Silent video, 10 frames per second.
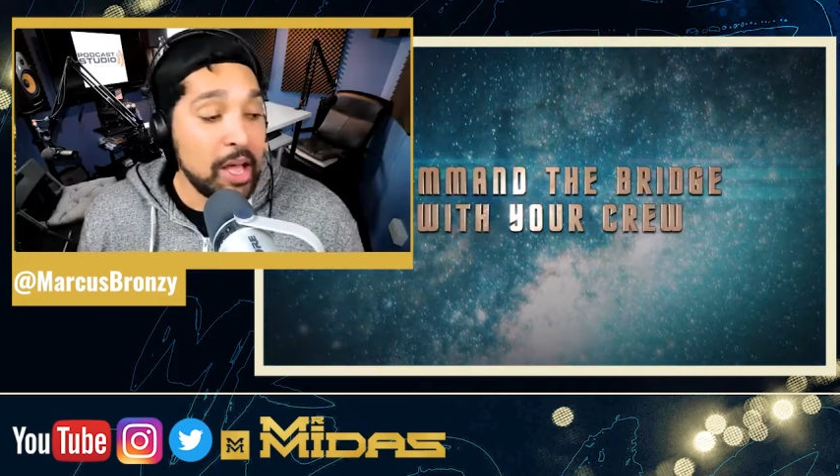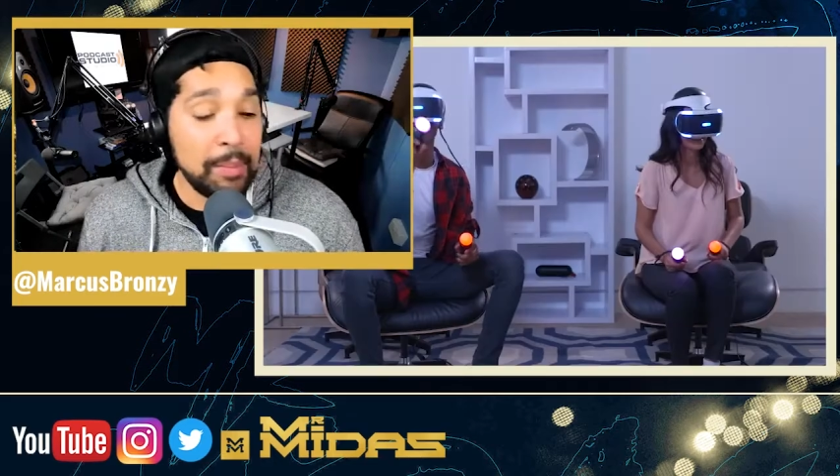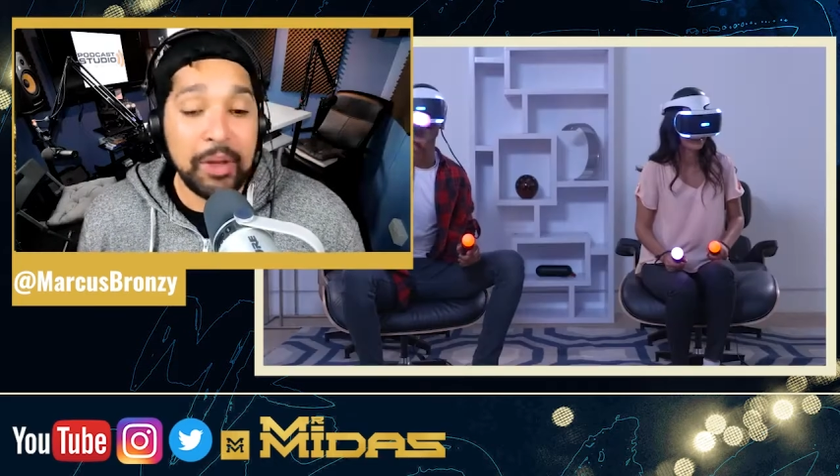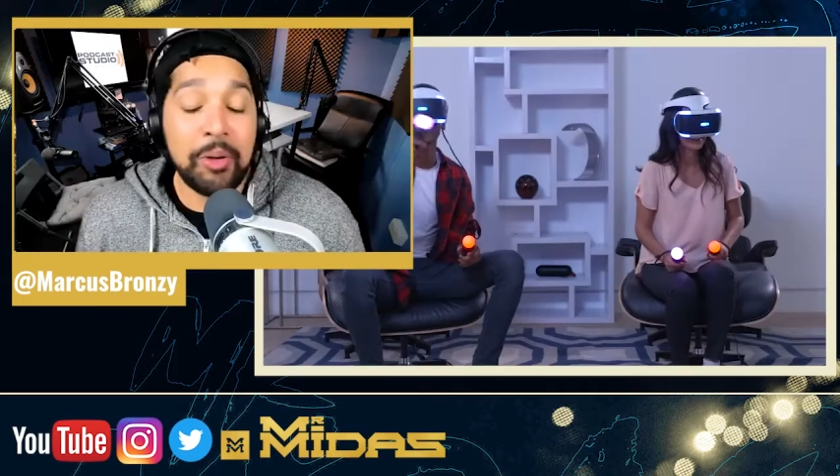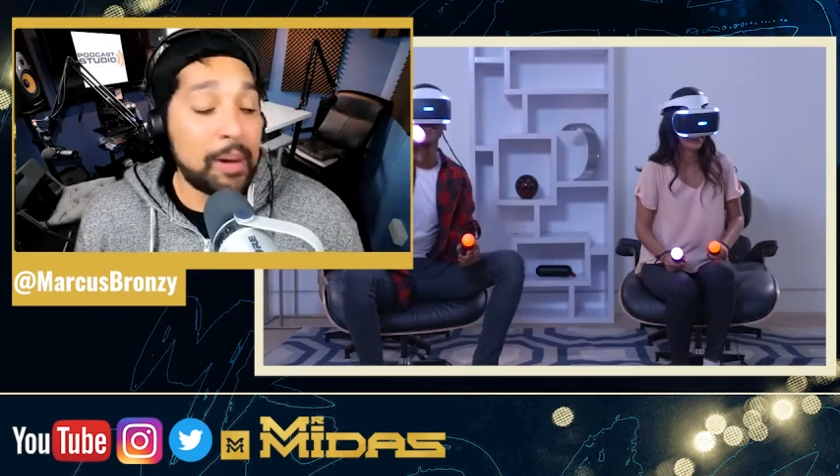
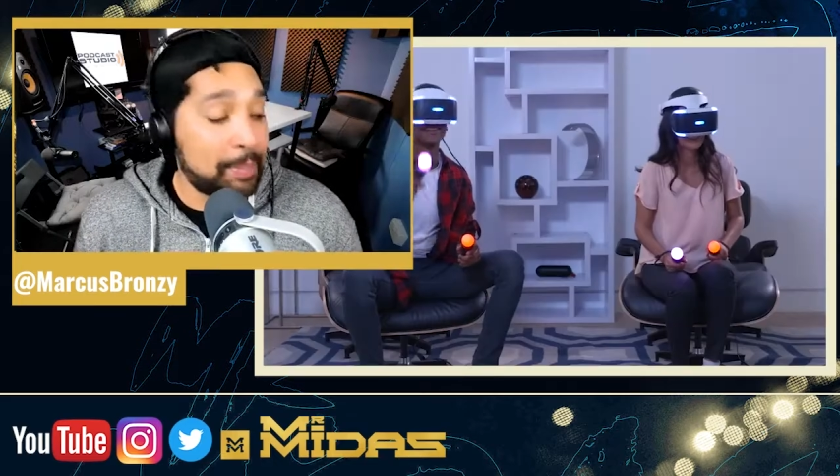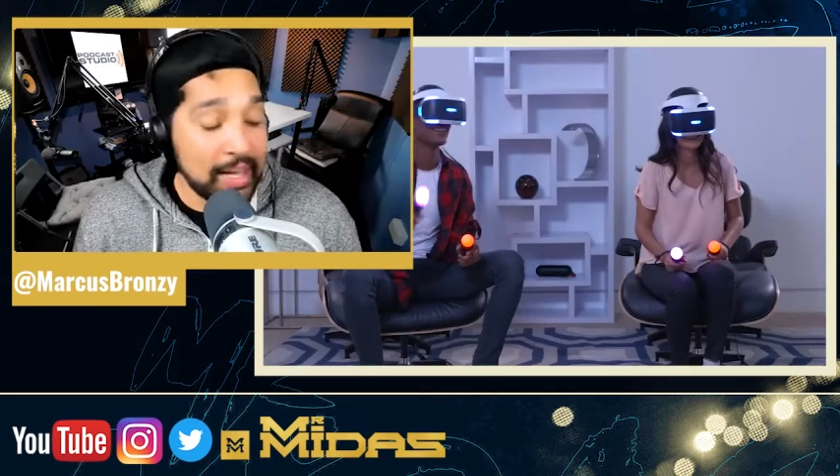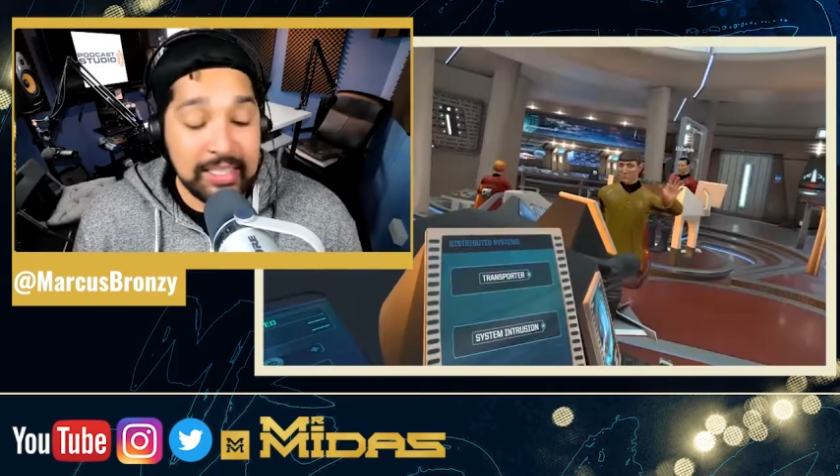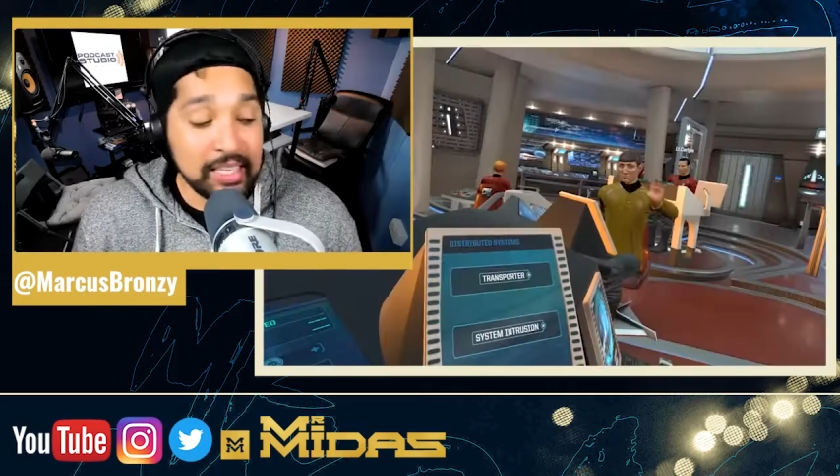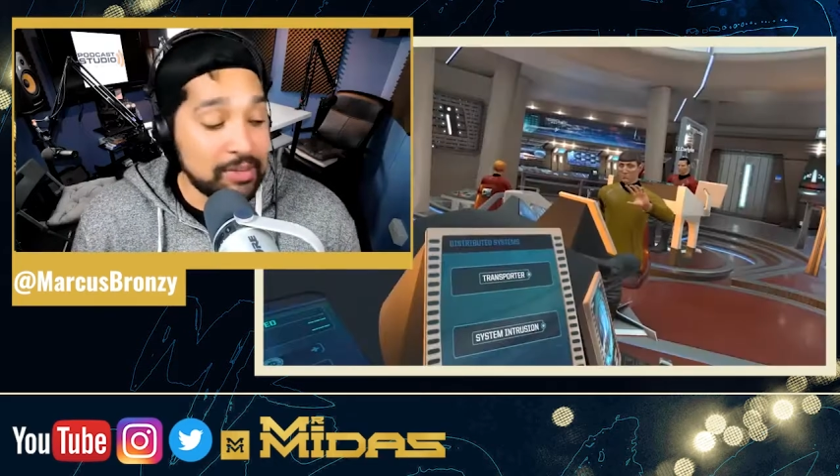be on my
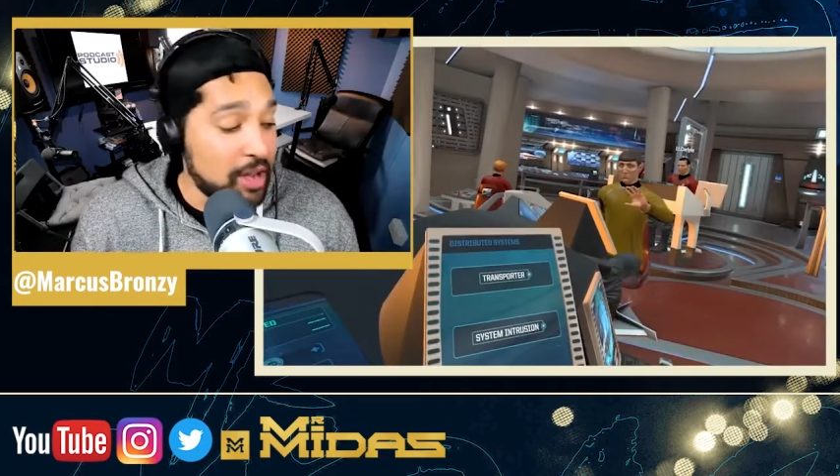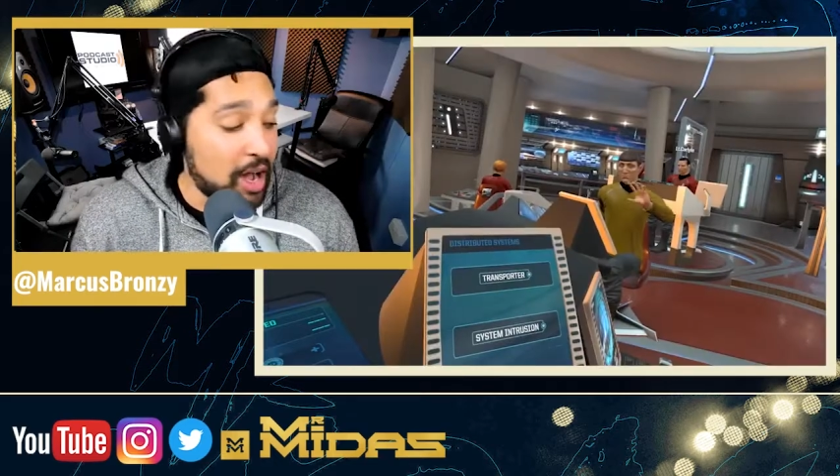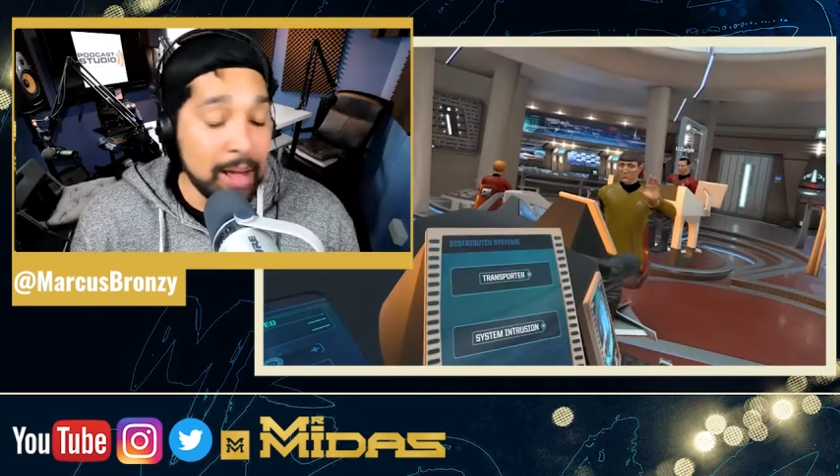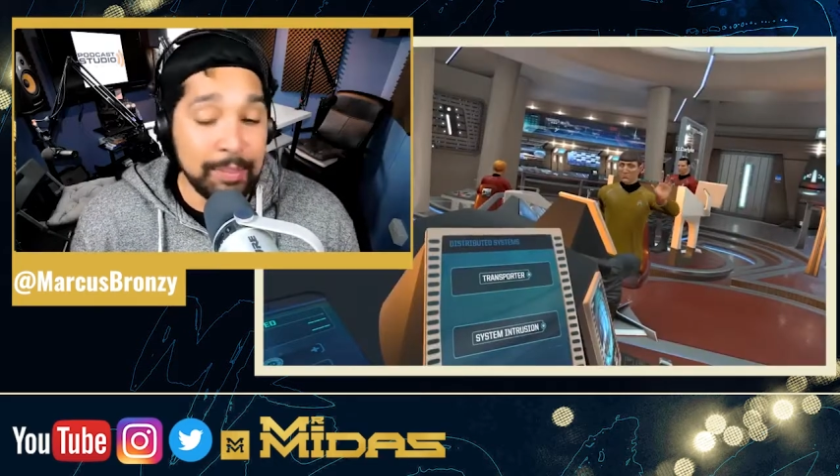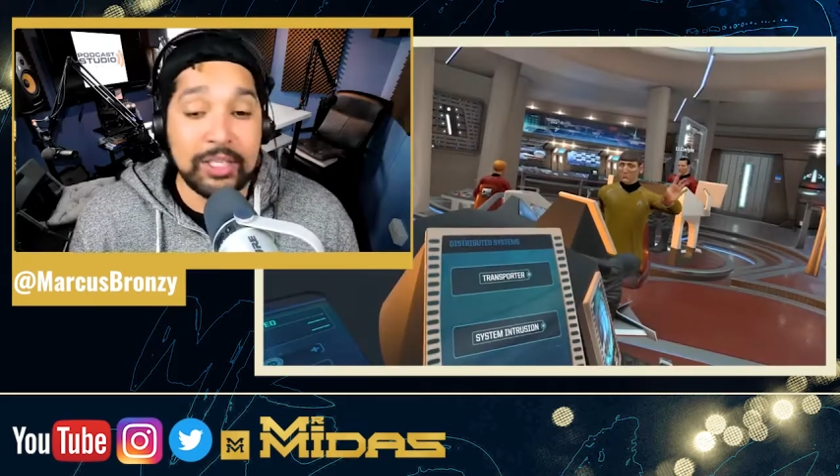PlayStation
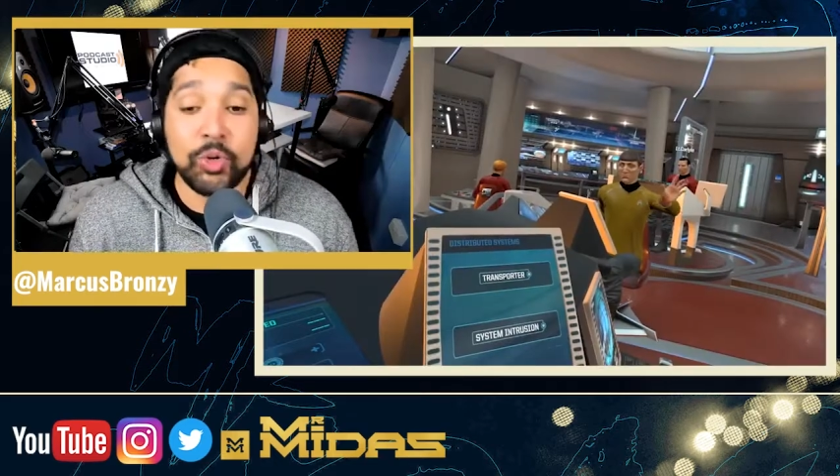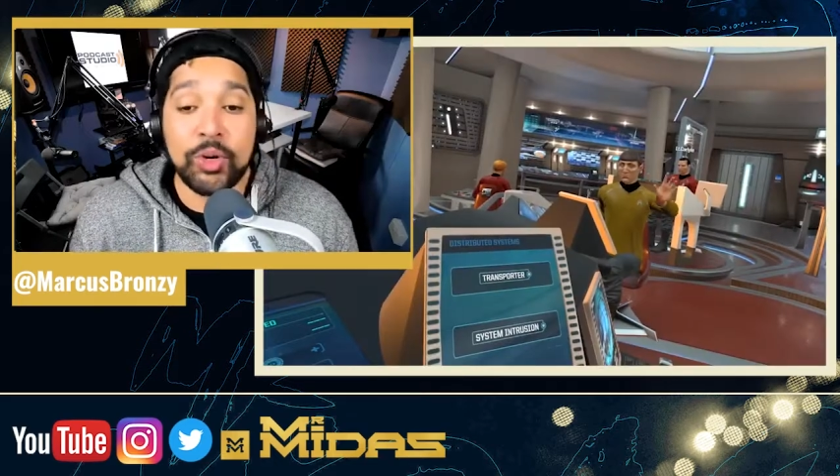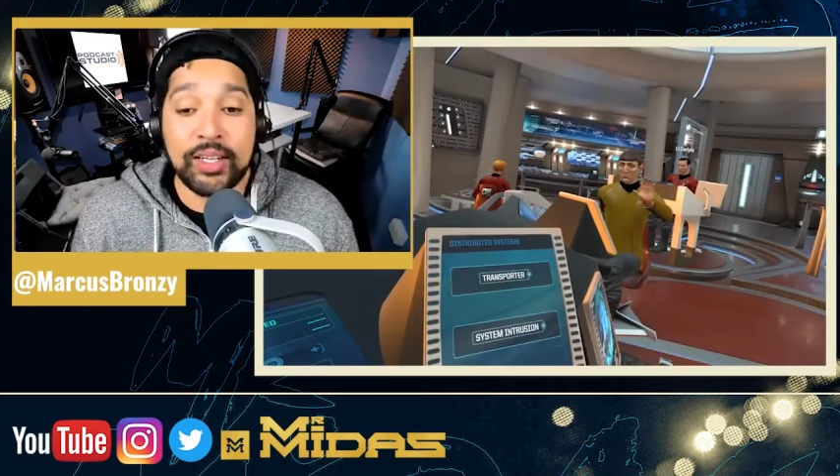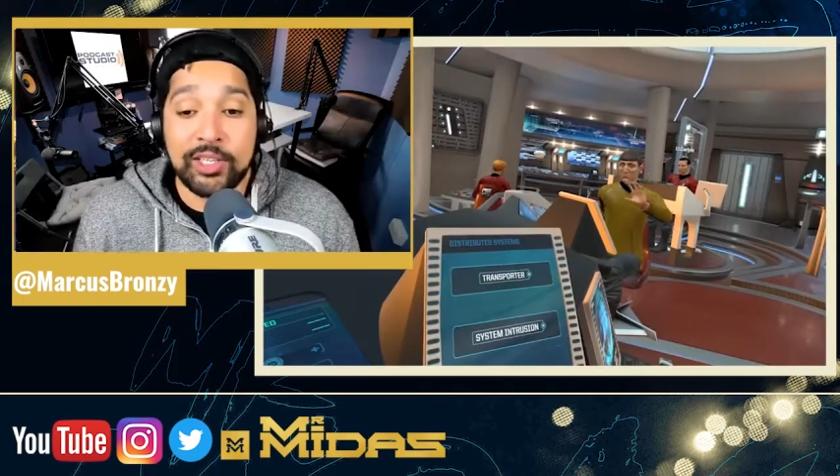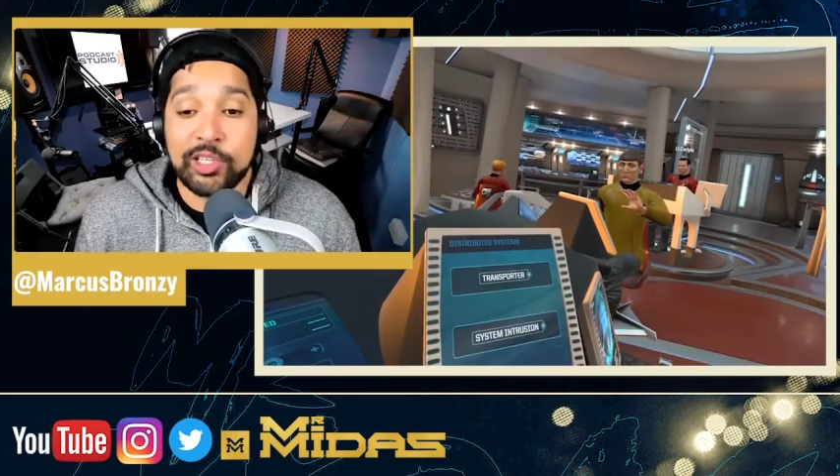VR, and be
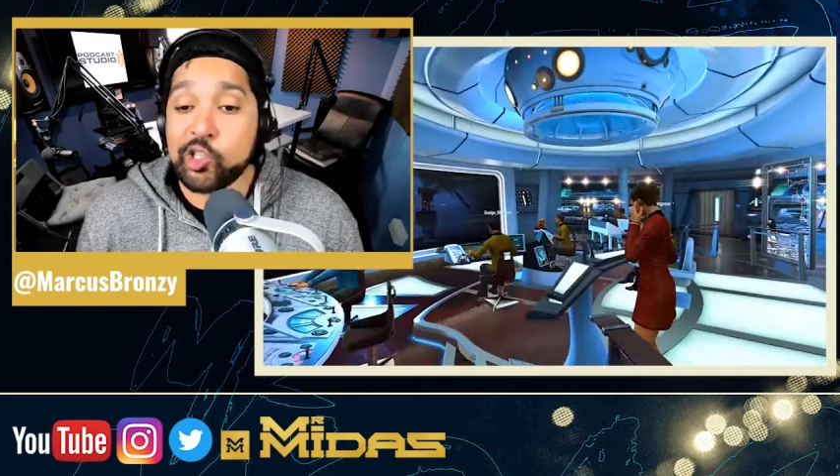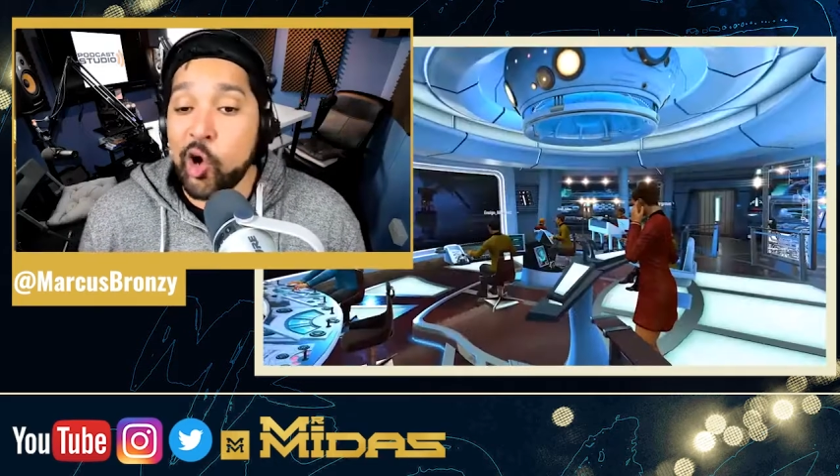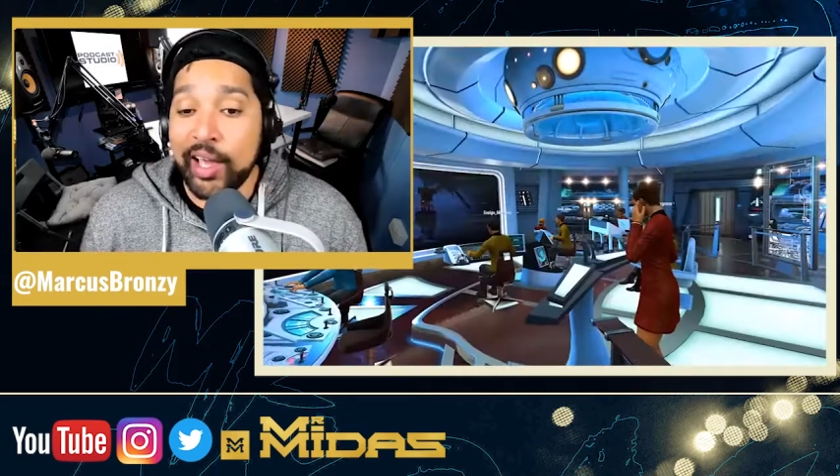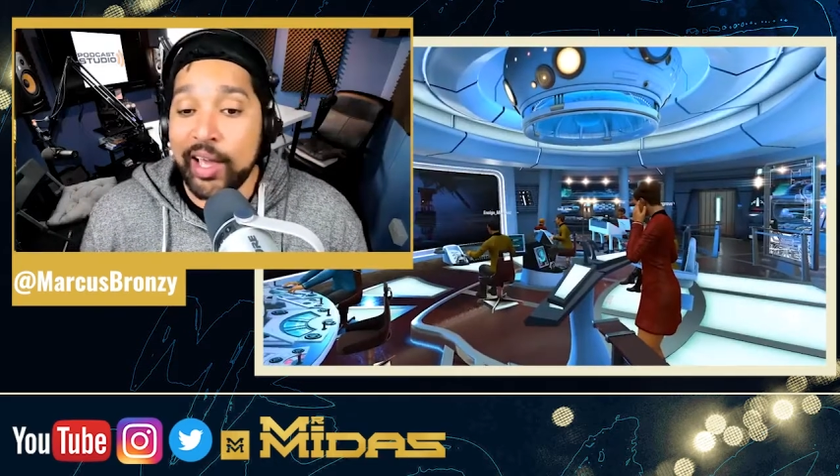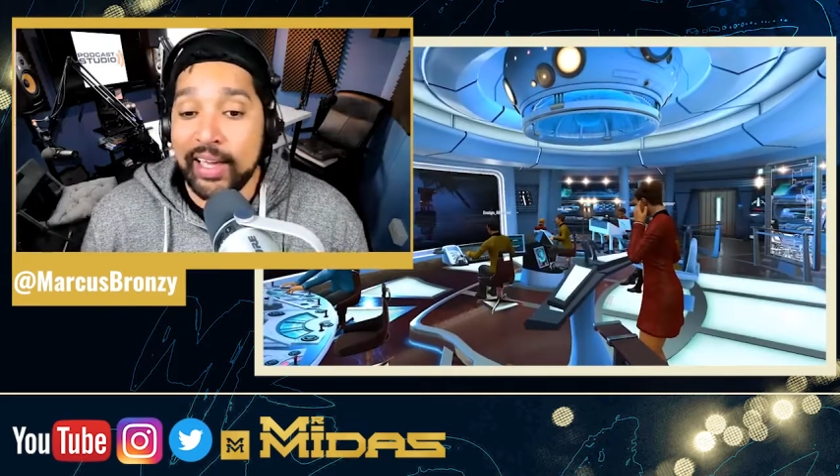talking to
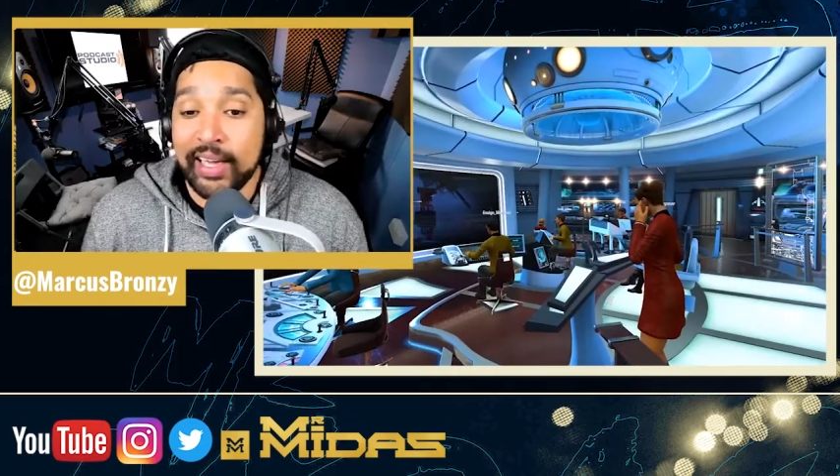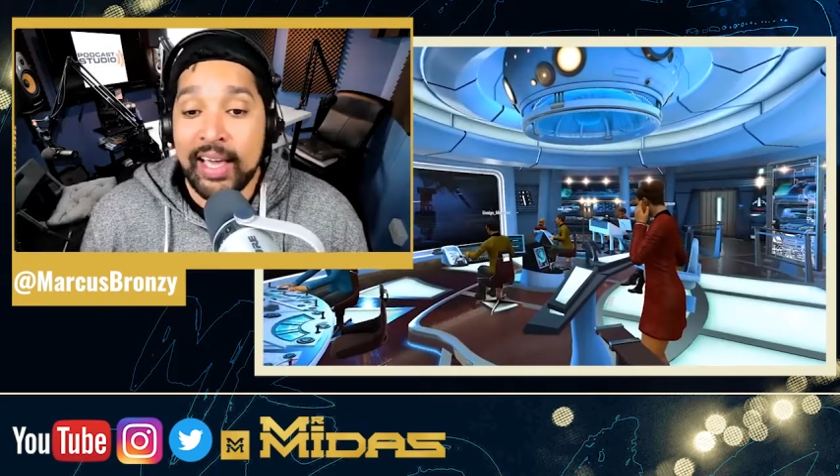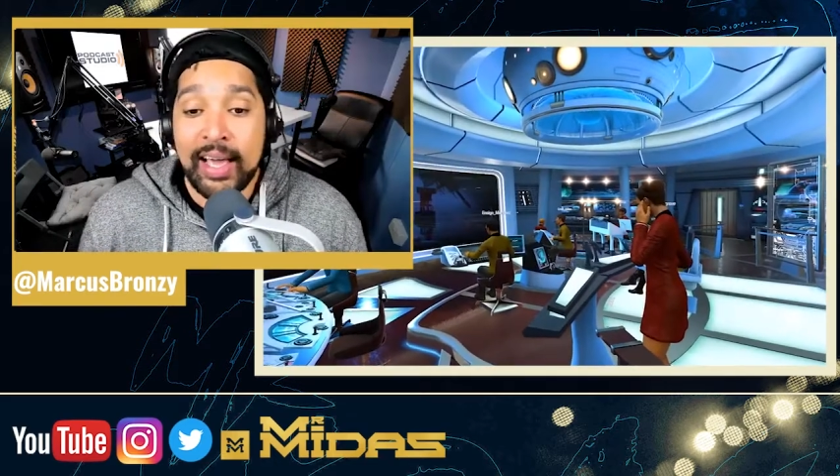Scotty,